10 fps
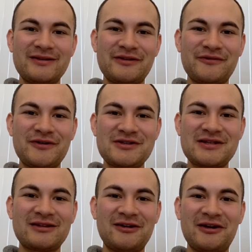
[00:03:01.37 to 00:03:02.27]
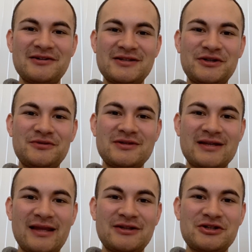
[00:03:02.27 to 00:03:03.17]
the first thing that I like to do is
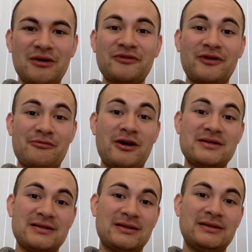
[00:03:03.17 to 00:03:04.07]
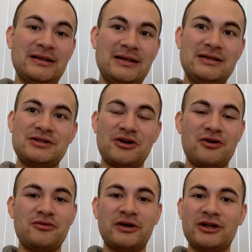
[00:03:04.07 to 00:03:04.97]
get the chops vibrating. So
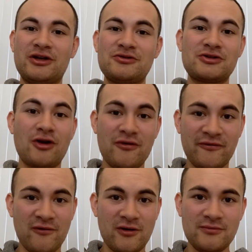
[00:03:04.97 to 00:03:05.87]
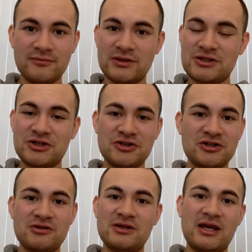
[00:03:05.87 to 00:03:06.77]
we're going to use no front, it's just going
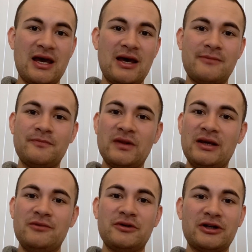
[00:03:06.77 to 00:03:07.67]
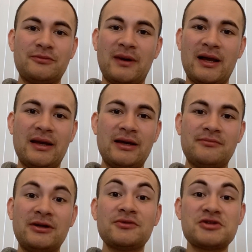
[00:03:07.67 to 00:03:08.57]
to be the air. We're going to play a
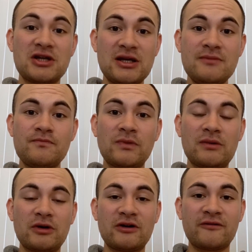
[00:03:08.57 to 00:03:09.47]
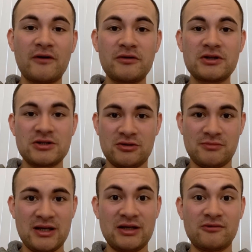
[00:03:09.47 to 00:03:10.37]
middle G and we're going to focus on
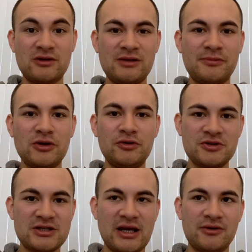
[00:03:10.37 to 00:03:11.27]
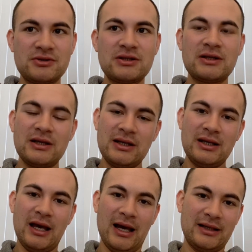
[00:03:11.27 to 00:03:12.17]
making a really pure sound
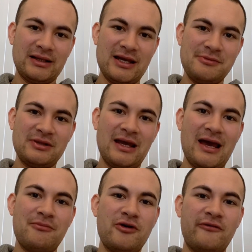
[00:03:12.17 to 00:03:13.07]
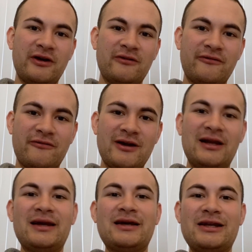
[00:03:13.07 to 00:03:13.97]
and keeping the air moving
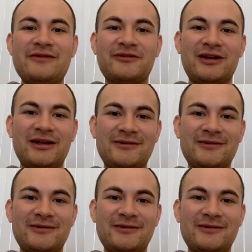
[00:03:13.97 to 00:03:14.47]
freely and evenly.